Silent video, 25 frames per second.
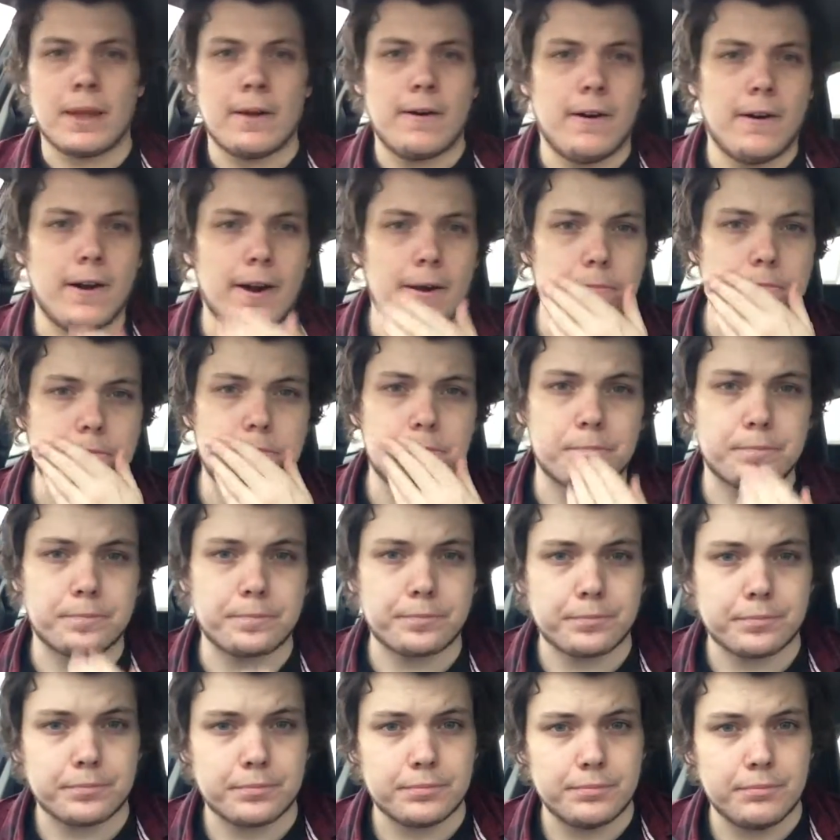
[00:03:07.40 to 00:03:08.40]
Alright,
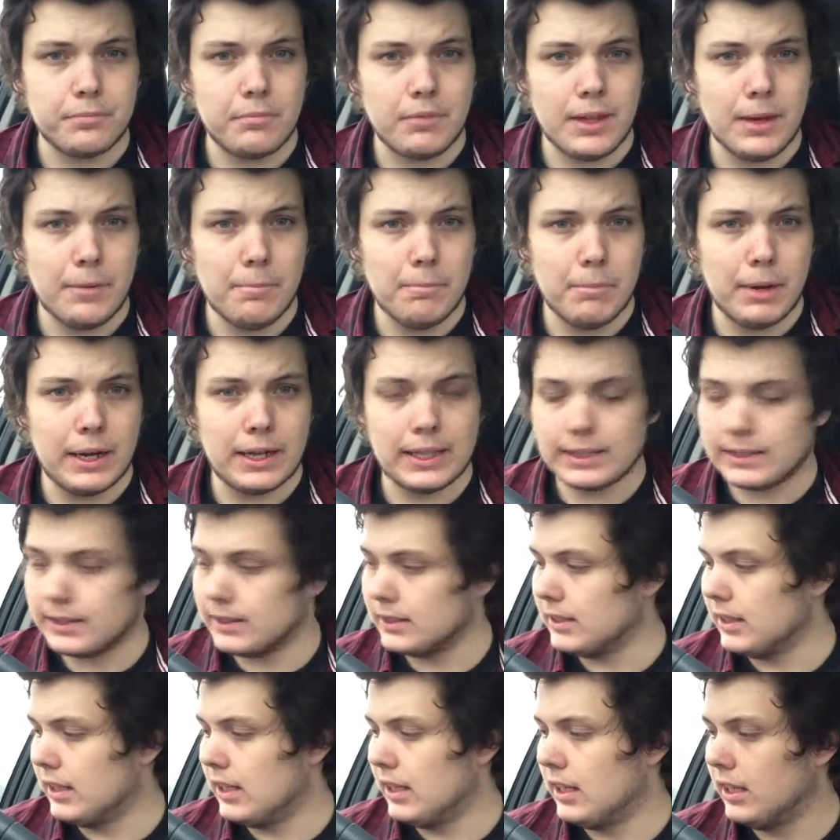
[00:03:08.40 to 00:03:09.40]
back,
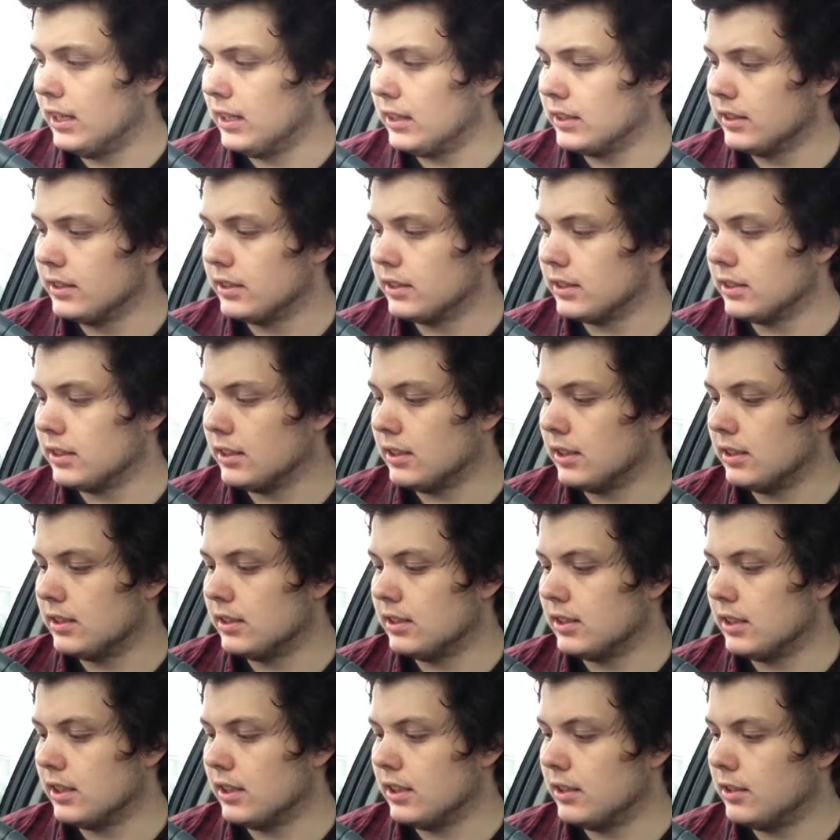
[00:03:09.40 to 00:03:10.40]
and
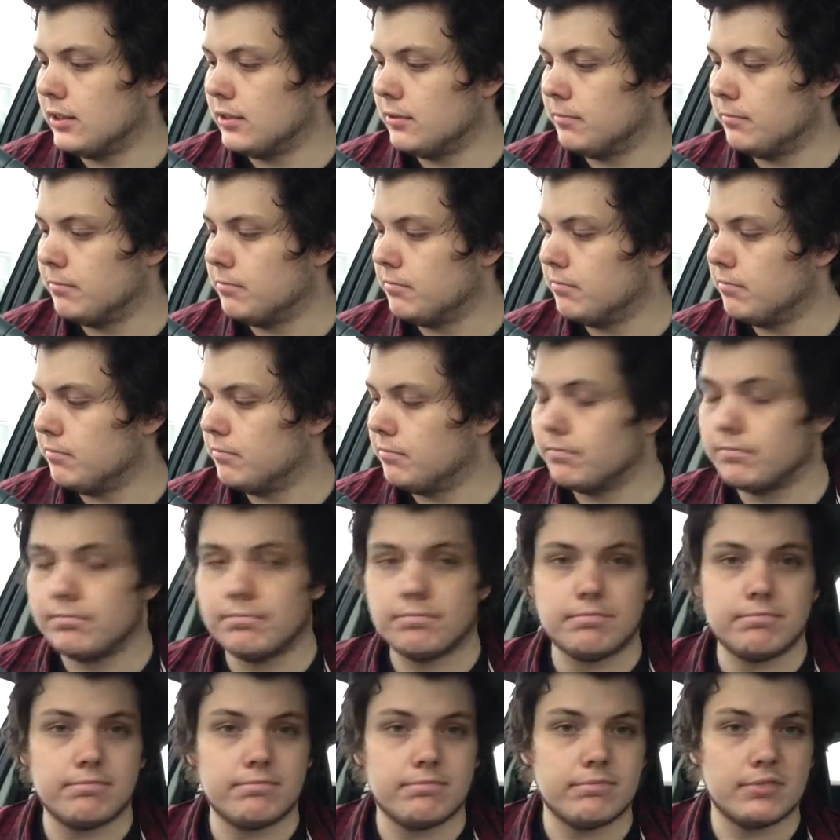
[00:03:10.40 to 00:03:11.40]
I am...
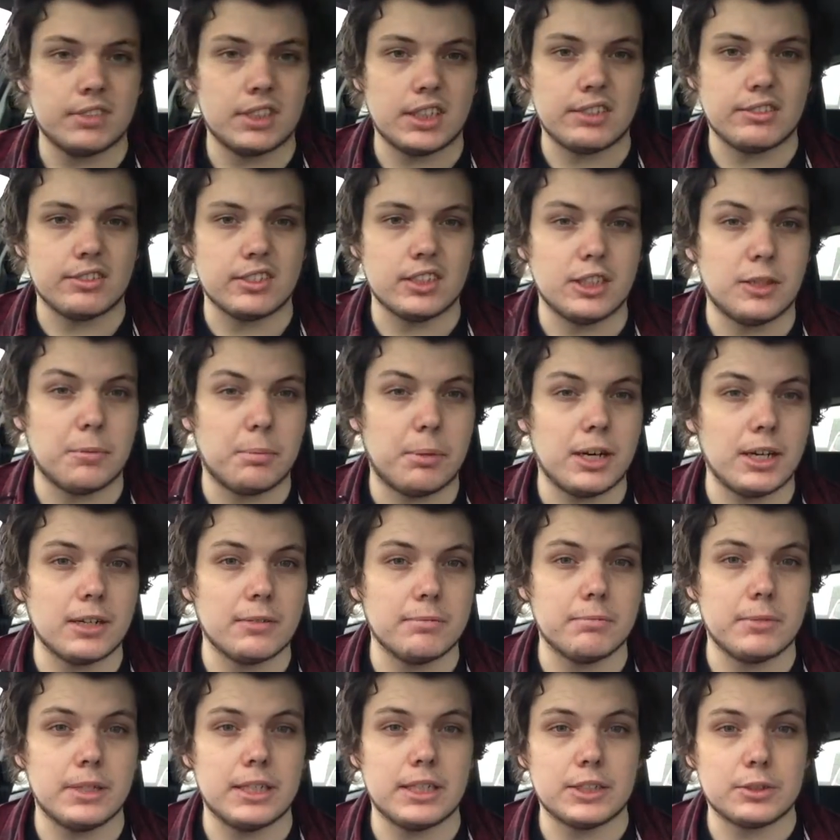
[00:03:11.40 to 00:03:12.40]
Well, a little
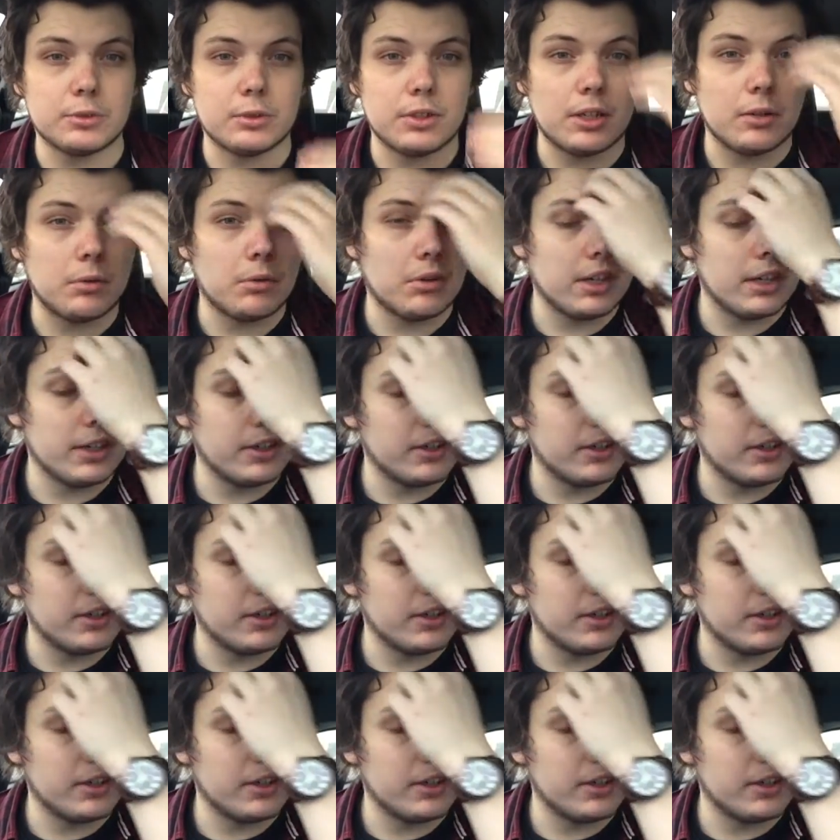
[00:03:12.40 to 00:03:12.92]
pipe, may as well, why